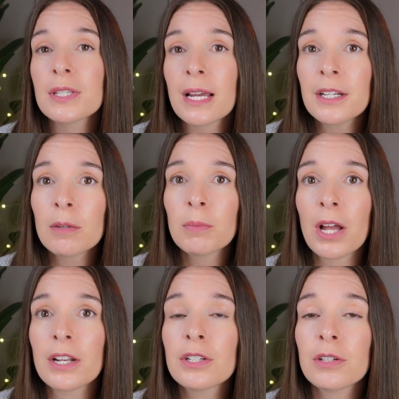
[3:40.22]
send your
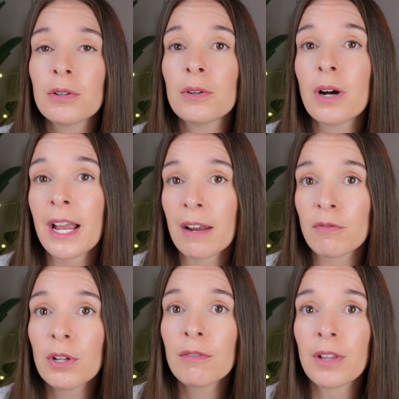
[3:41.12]
blood to a
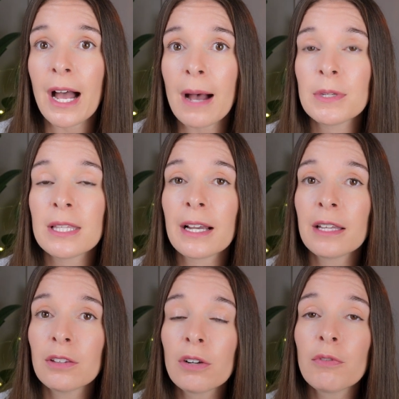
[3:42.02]
handful of labs that
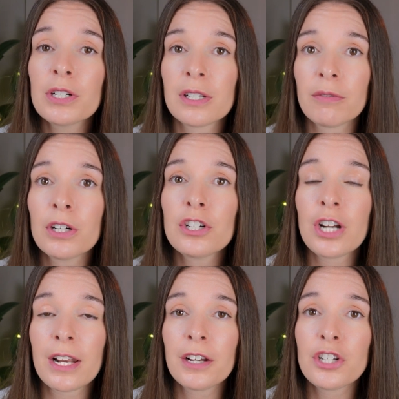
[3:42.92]
can look for different
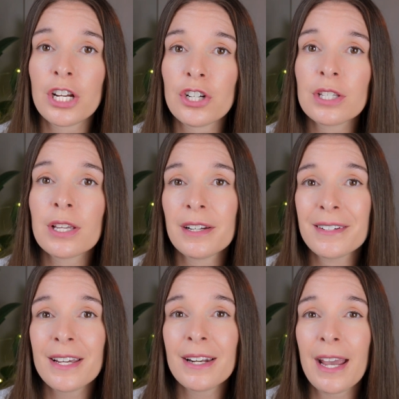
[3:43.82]
genetic changes in your
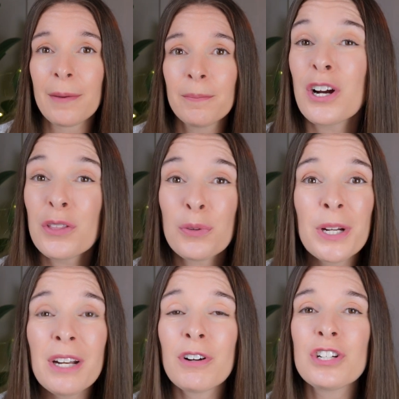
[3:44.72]
DNA. There are
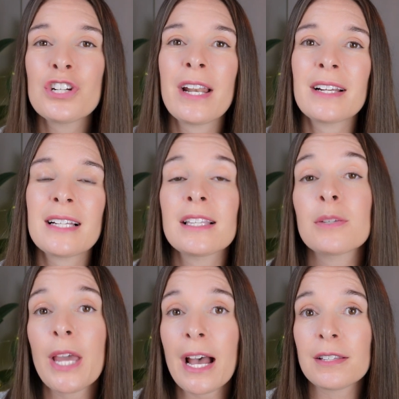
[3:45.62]
3 different genetic tests
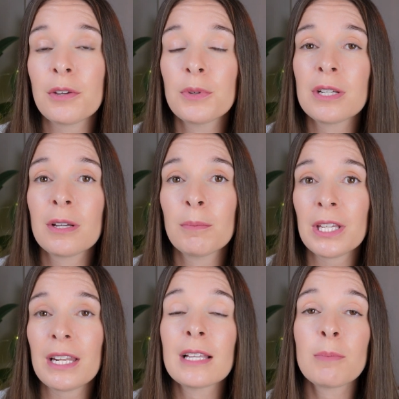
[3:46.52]
we ask you to
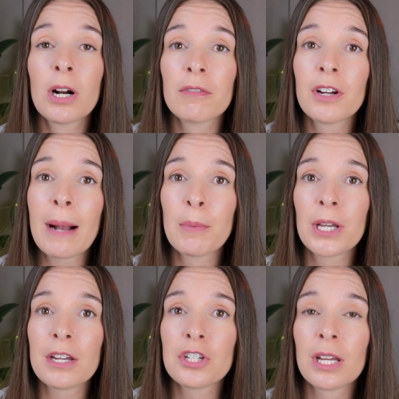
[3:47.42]
complete as part of your
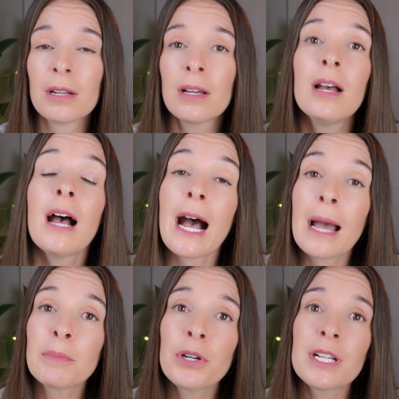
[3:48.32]
application.
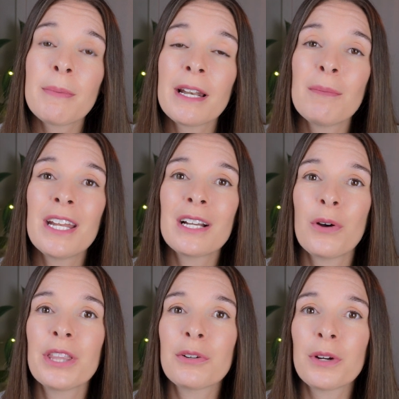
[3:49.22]
I'm going to spend a minute going